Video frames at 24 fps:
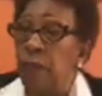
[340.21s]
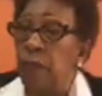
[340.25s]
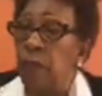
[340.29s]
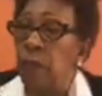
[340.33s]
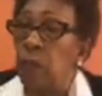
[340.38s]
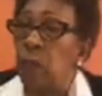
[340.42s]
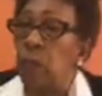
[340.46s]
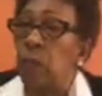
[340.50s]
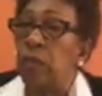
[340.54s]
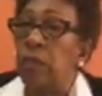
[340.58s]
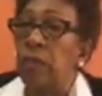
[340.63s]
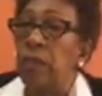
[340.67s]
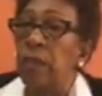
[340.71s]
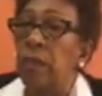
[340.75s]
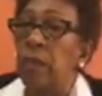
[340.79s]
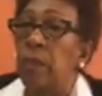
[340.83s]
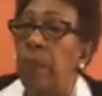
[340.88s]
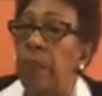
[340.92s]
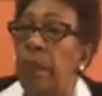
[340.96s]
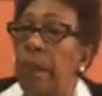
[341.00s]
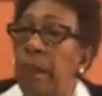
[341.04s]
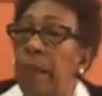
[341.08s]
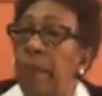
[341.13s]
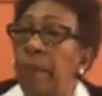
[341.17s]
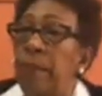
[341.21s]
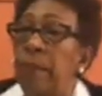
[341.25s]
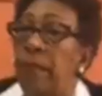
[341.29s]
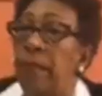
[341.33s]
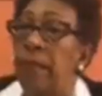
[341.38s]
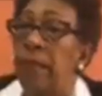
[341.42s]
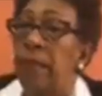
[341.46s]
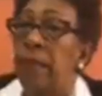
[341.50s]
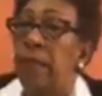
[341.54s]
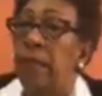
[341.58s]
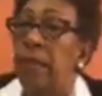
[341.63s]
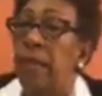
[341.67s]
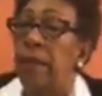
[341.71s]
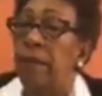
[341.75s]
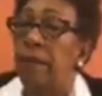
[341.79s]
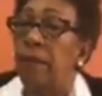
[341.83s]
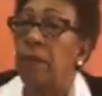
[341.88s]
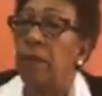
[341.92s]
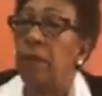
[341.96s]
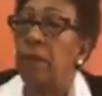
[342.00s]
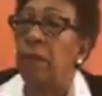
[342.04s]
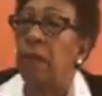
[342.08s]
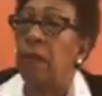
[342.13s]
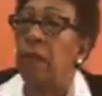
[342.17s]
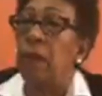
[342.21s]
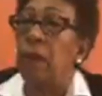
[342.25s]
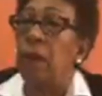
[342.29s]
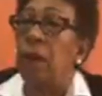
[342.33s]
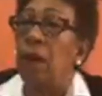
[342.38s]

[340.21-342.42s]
emboldened by the level